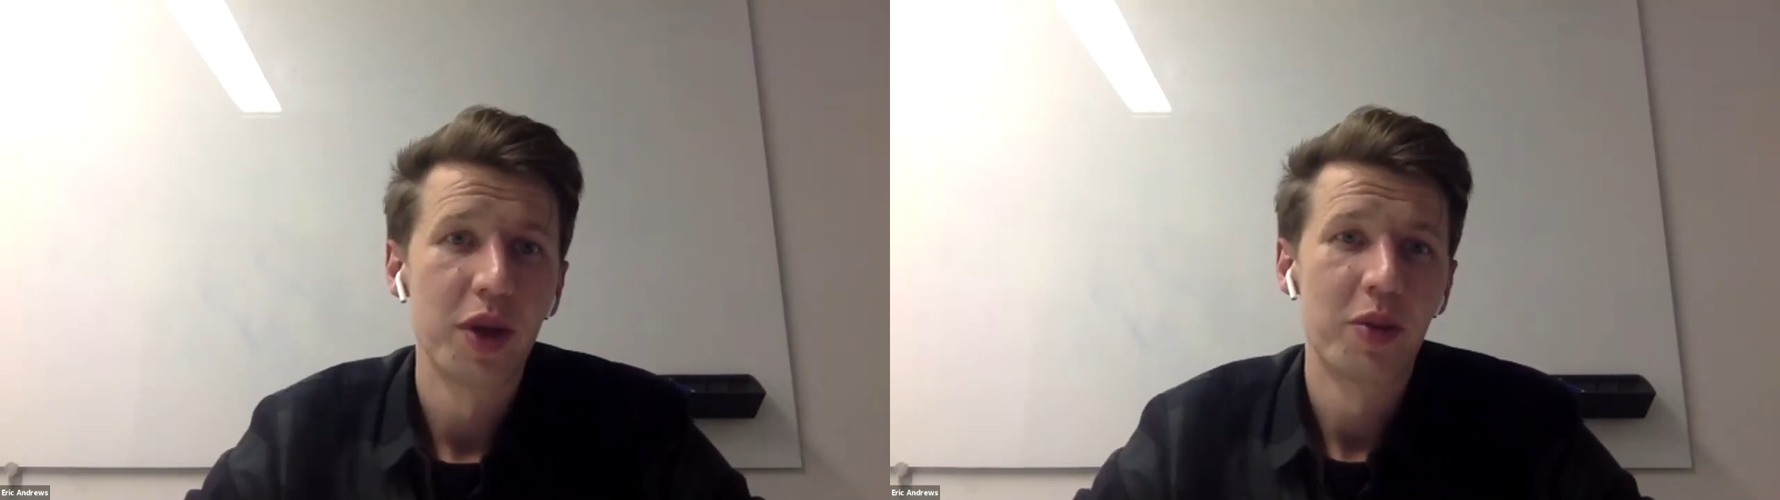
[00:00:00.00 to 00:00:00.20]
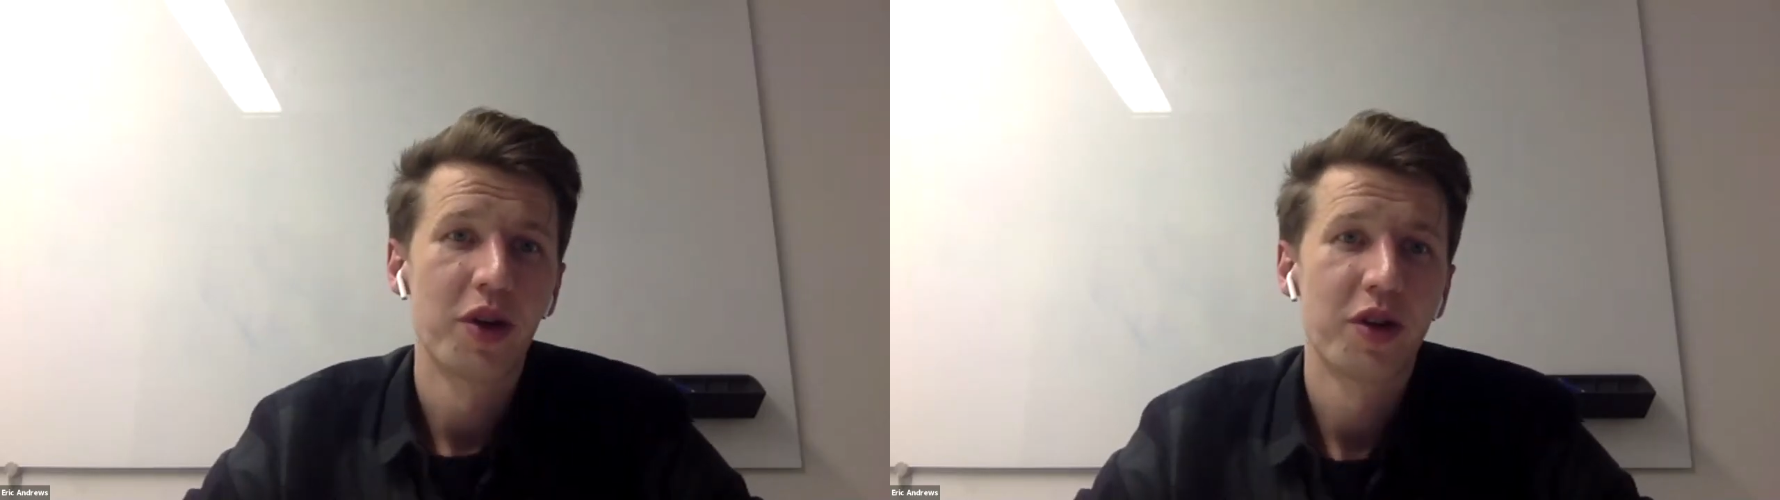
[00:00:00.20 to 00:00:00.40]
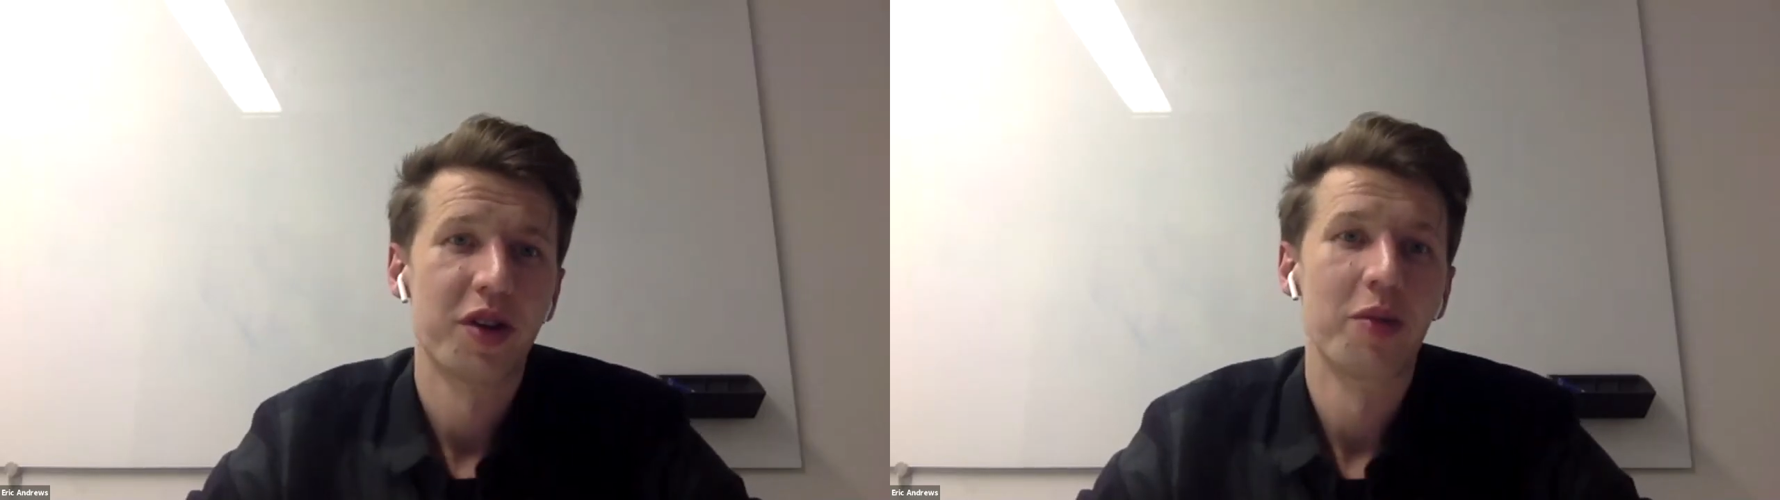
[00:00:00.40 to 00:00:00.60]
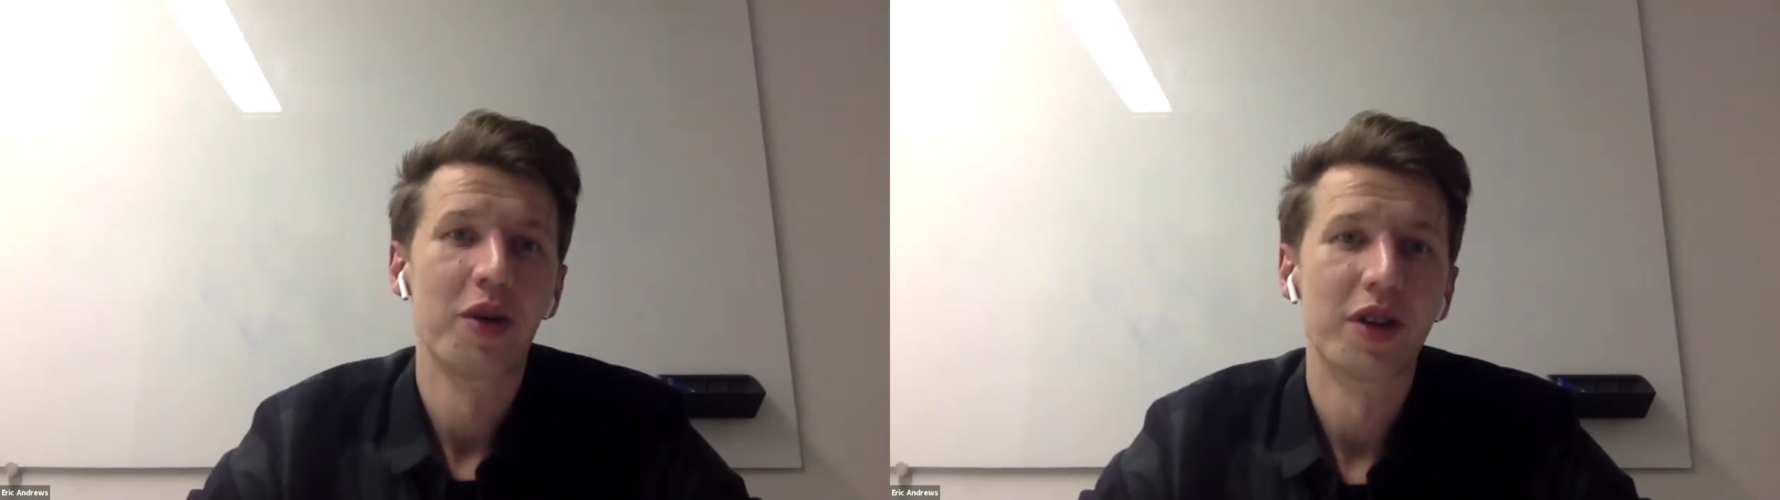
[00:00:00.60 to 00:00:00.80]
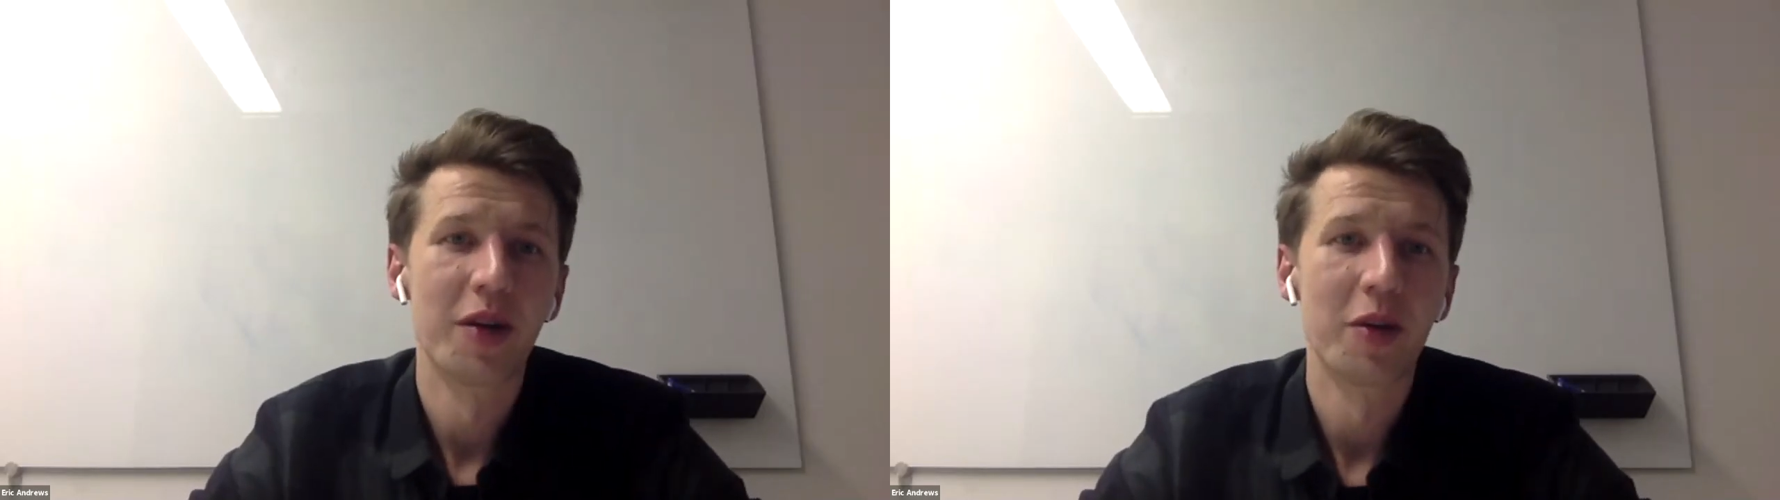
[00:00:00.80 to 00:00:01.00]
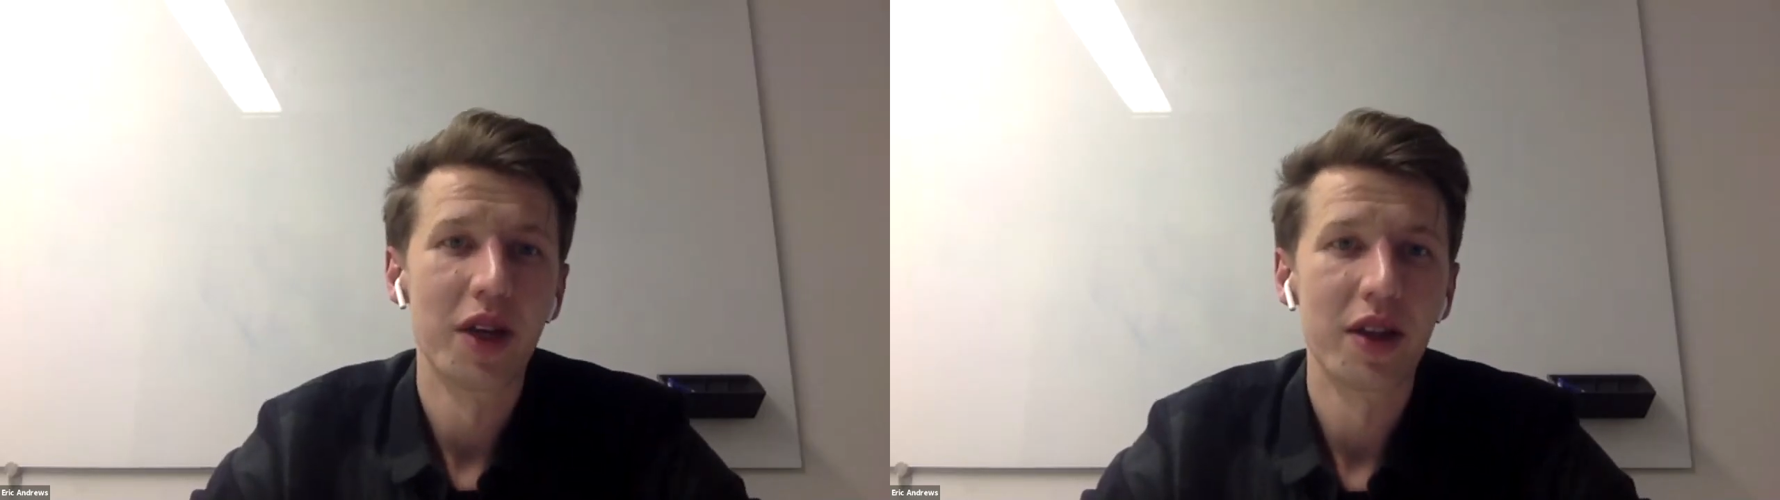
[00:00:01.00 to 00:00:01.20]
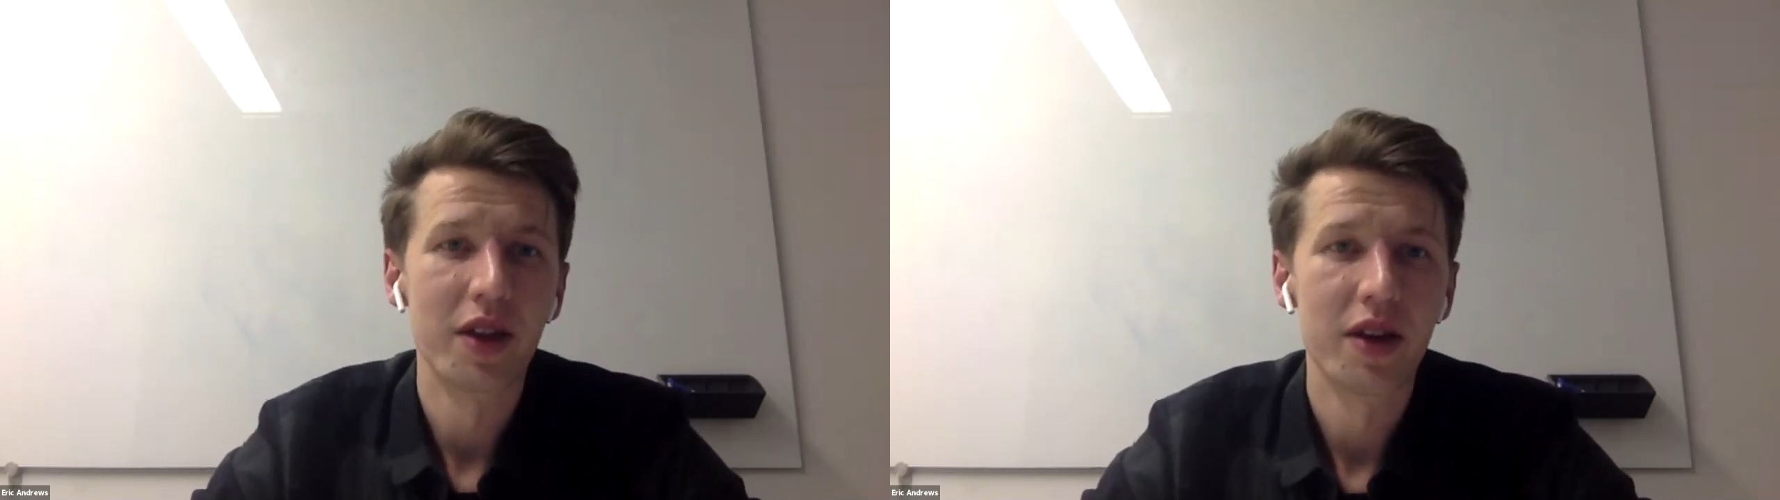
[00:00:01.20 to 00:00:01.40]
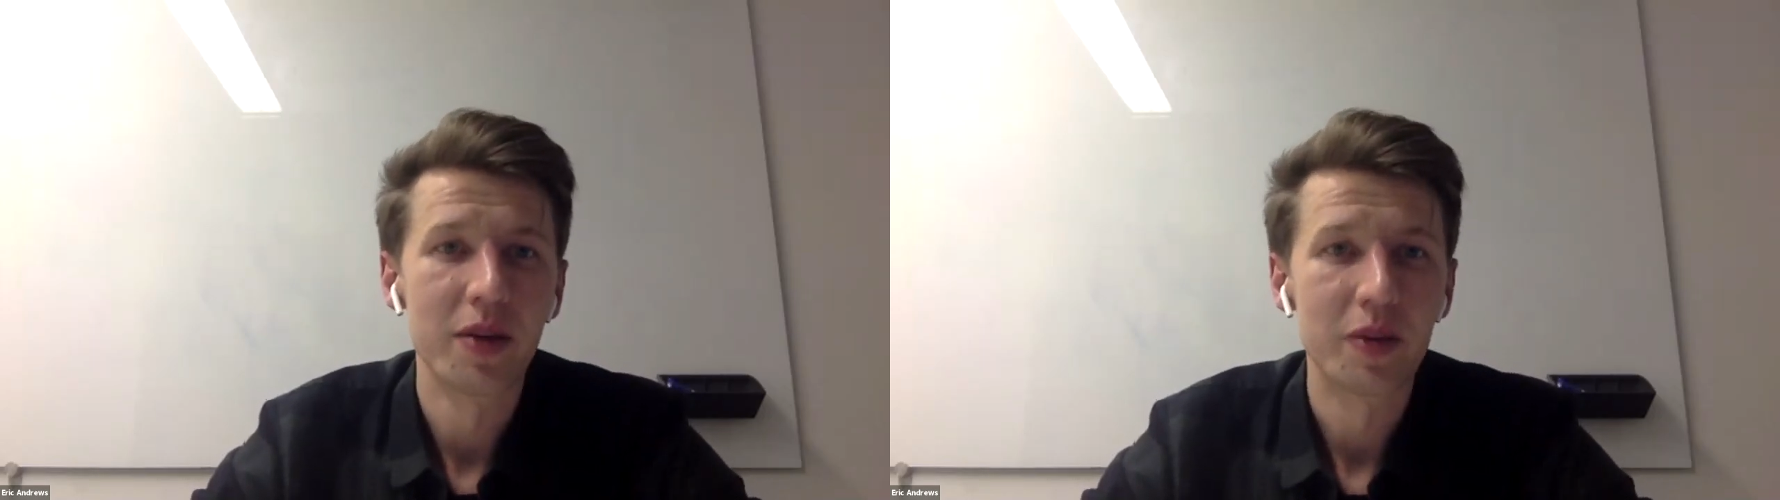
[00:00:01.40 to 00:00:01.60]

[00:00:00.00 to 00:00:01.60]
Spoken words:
could be possible. I mean,